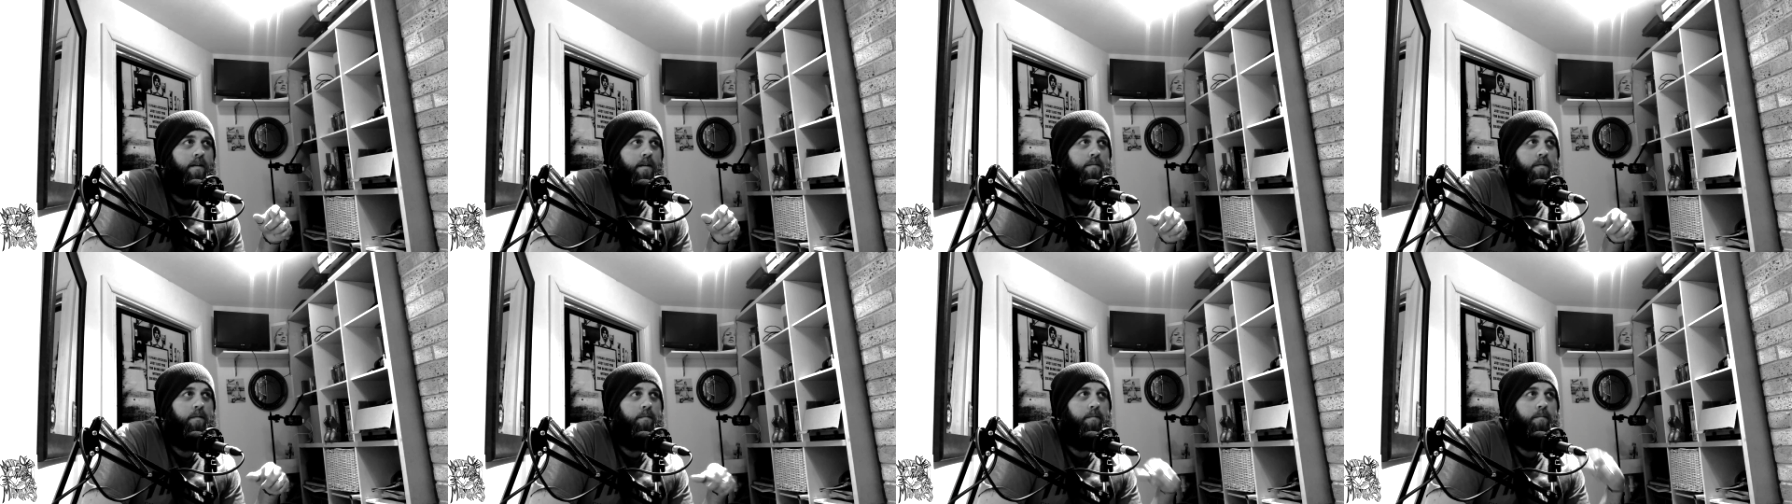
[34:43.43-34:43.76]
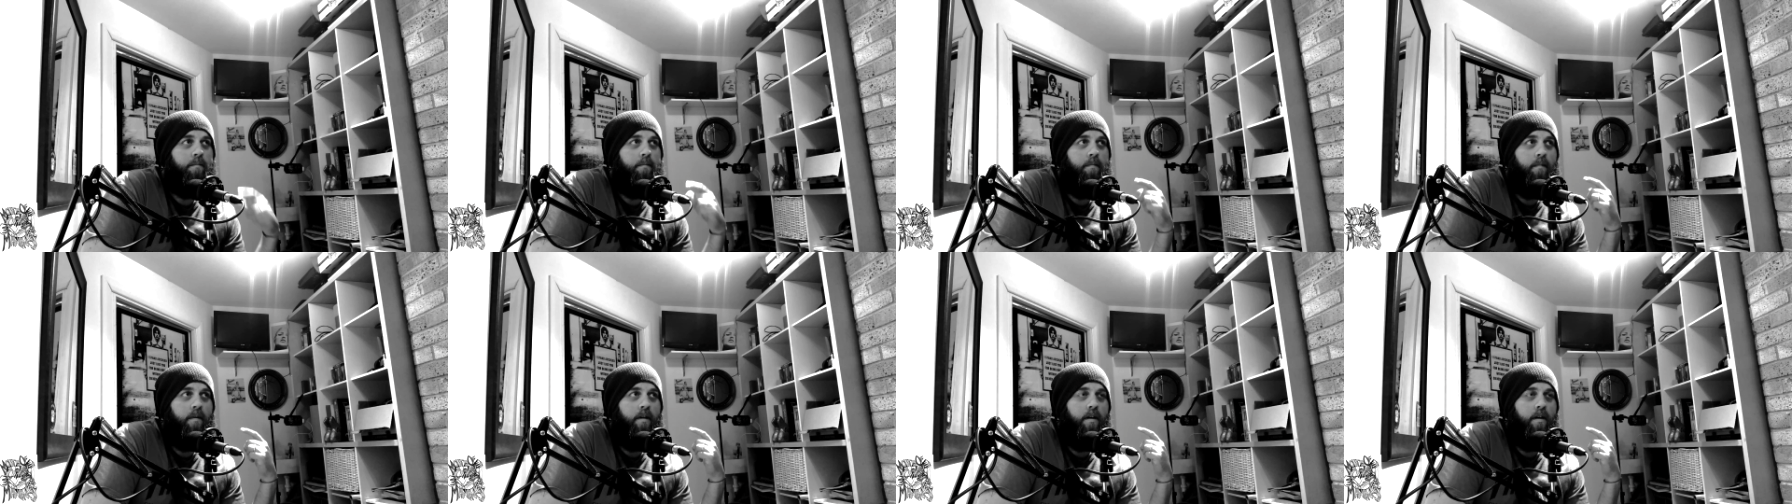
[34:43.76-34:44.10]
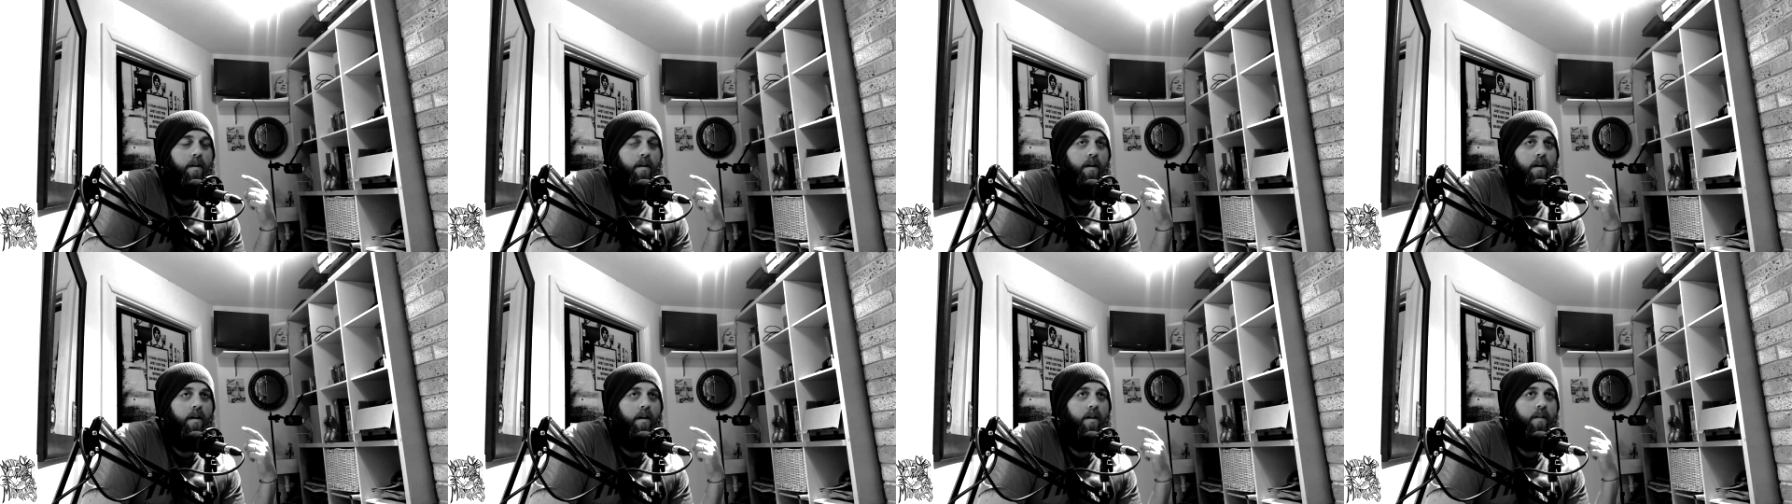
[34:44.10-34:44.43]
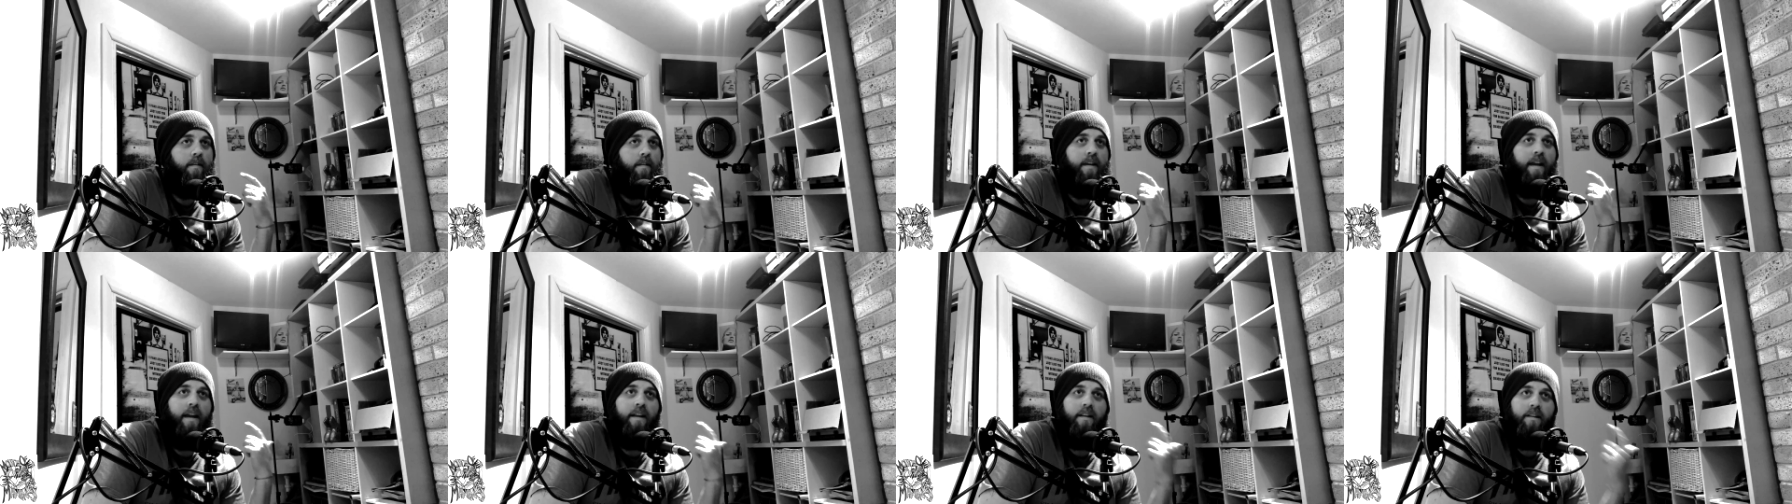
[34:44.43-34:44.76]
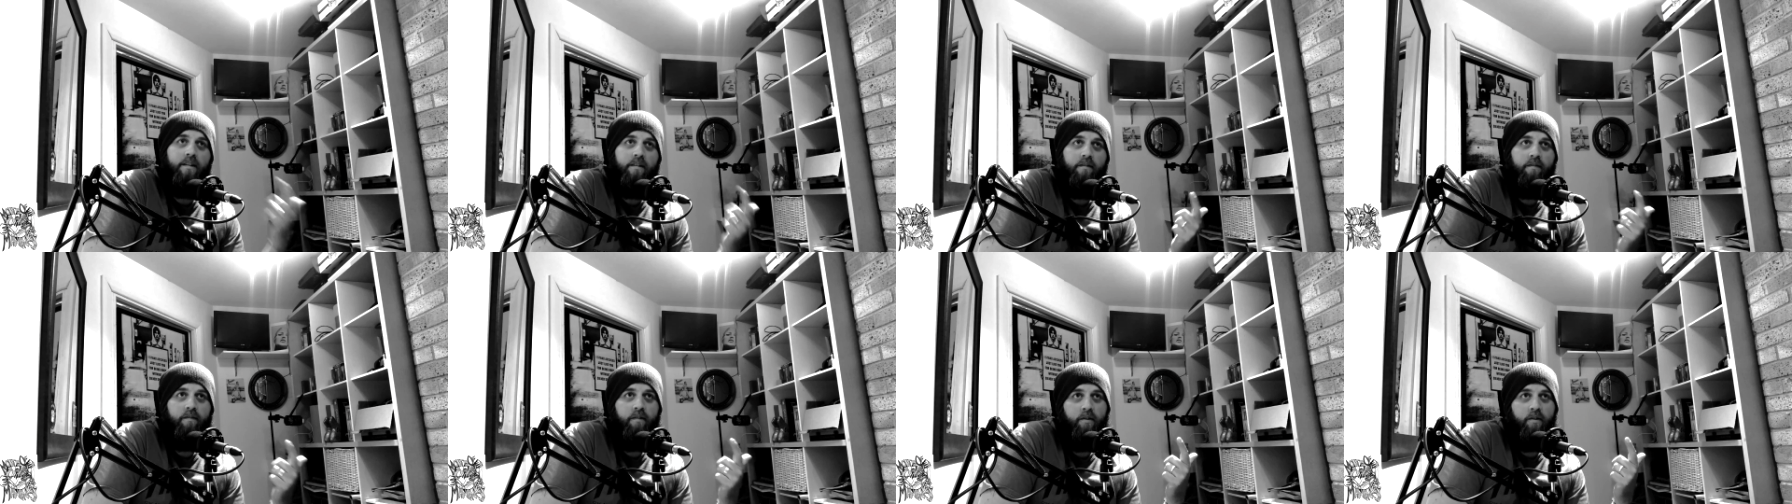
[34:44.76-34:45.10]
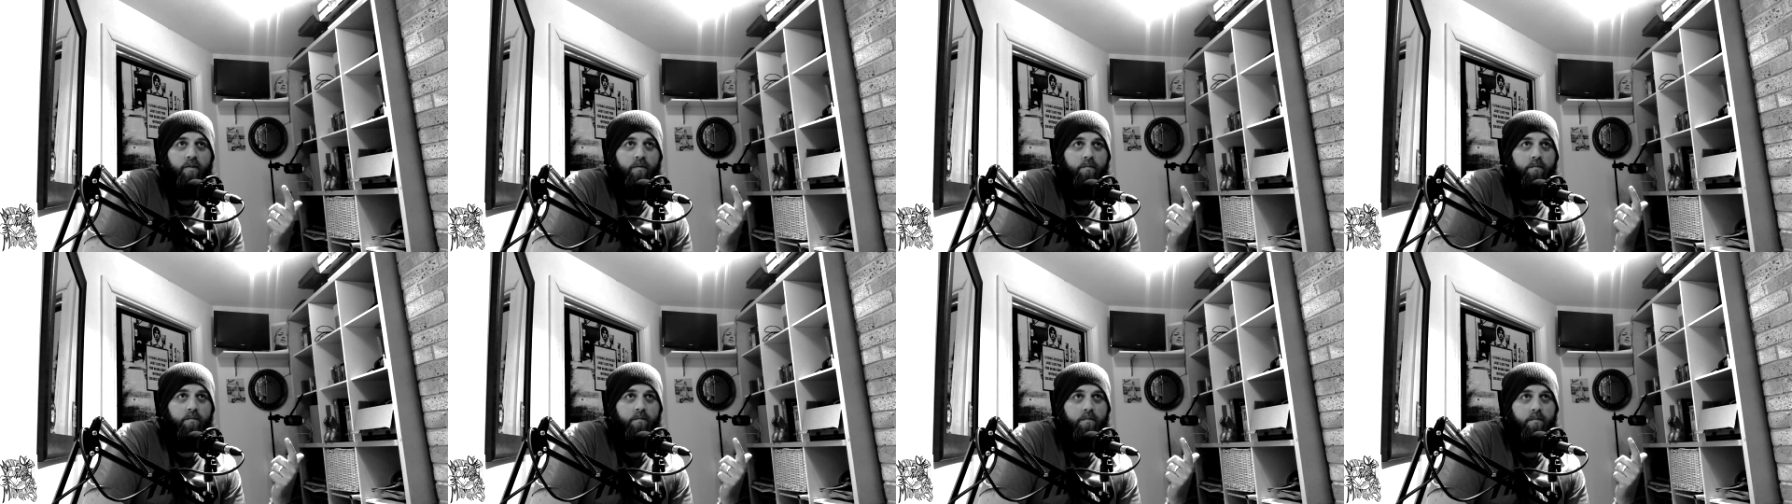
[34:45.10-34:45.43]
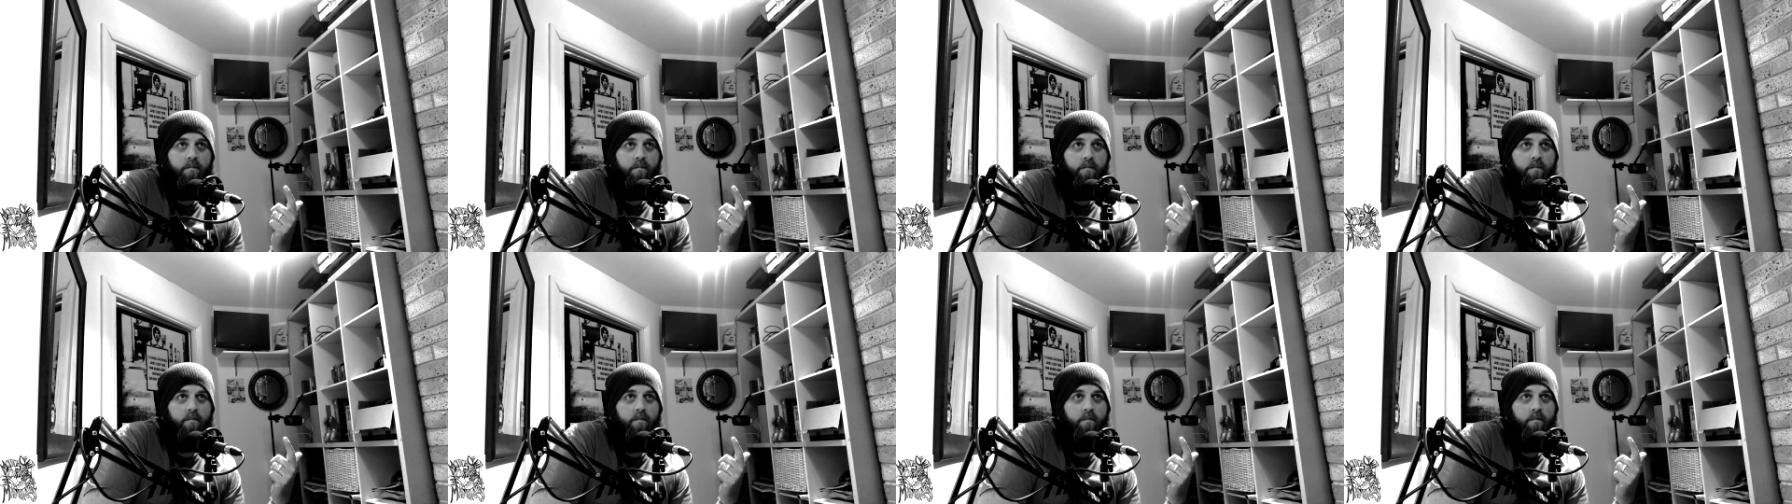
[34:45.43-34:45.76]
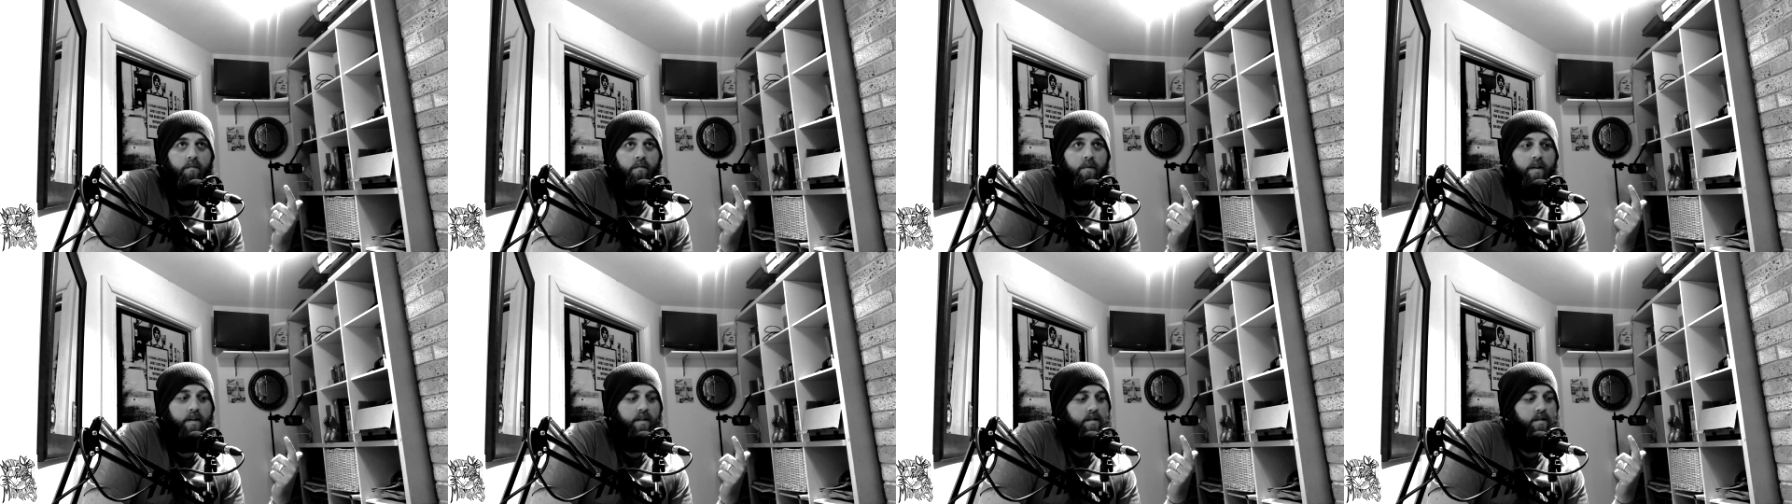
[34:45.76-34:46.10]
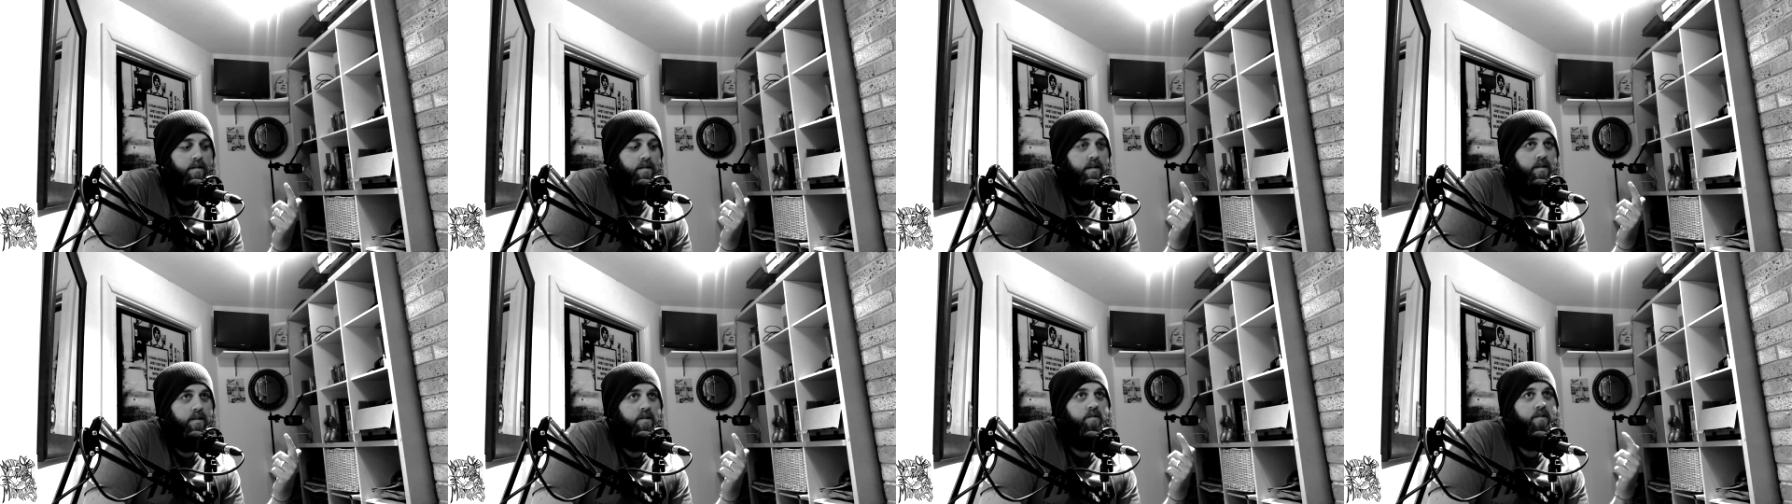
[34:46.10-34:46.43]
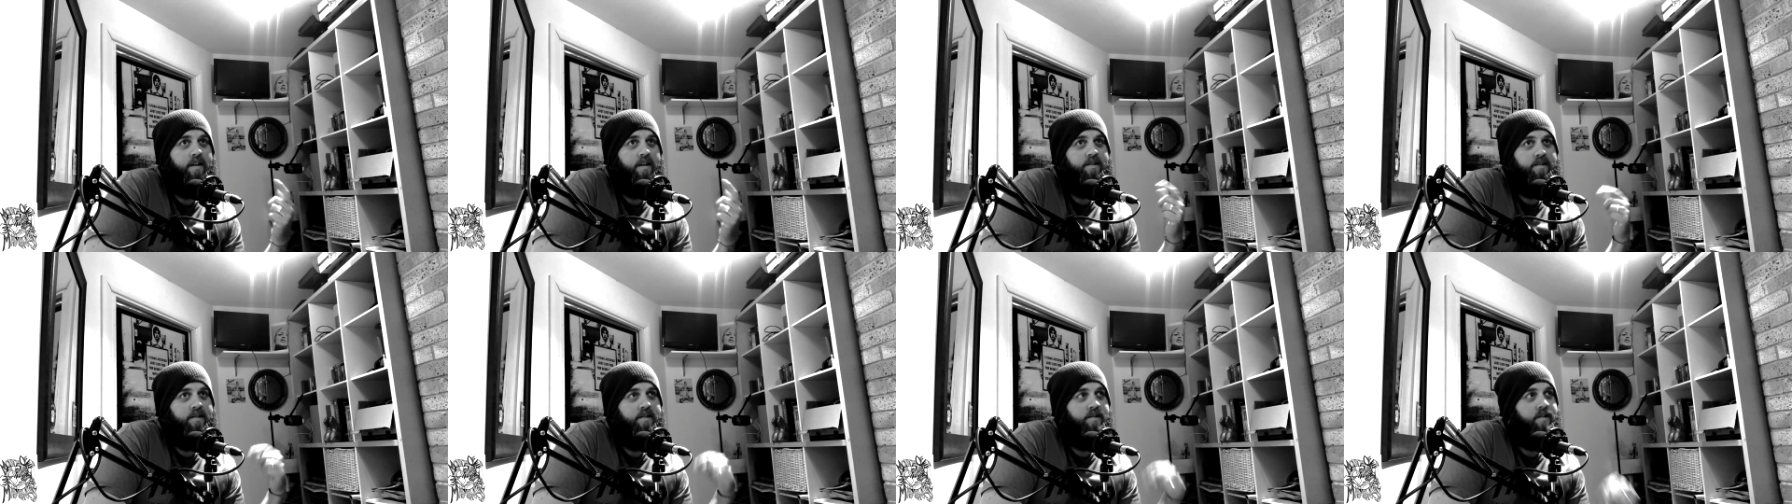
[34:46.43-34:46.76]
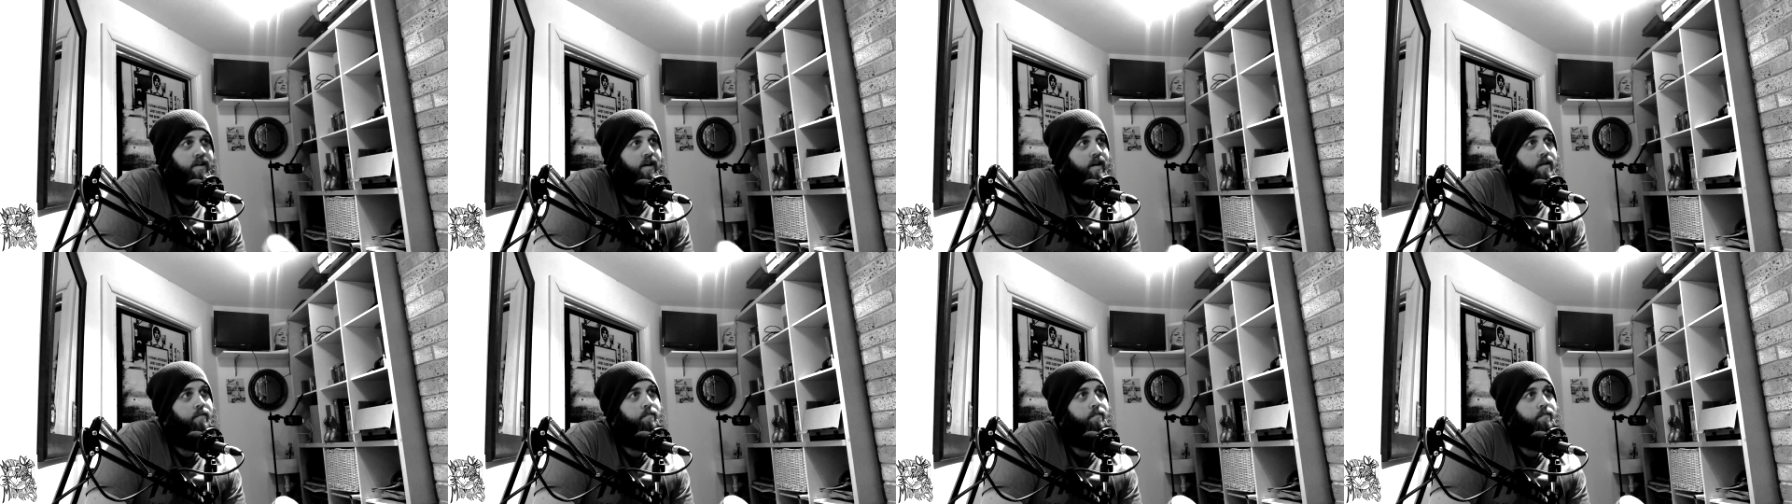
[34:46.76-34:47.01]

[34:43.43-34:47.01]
But at the end of the film, when she dresses up,